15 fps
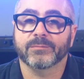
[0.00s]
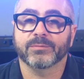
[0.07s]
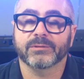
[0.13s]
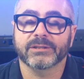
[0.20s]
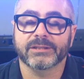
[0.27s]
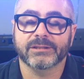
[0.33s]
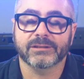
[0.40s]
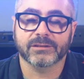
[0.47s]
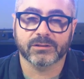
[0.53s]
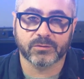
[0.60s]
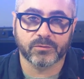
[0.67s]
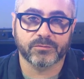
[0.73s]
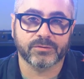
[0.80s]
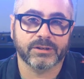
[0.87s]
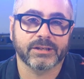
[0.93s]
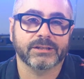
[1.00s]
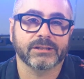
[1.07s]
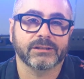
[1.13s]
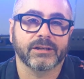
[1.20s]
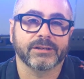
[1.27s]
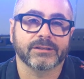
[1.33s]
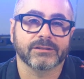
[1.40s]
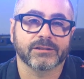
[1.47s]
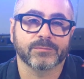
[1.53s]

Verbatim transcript: please don't forget to like and